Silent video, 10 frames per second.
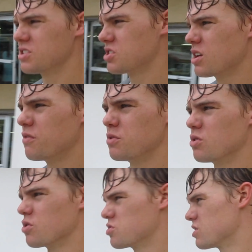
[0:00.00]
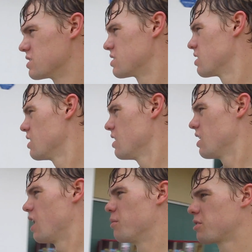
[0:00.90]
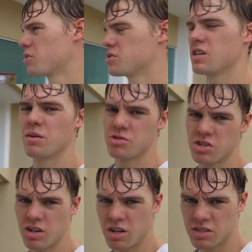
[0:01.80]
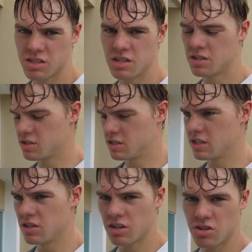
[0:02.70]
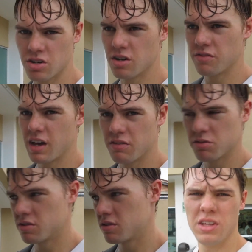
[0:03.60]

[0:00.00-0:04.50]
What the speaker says: just get a few groceries. I'm gonna go see how much it costs to see a doctor here if they have one.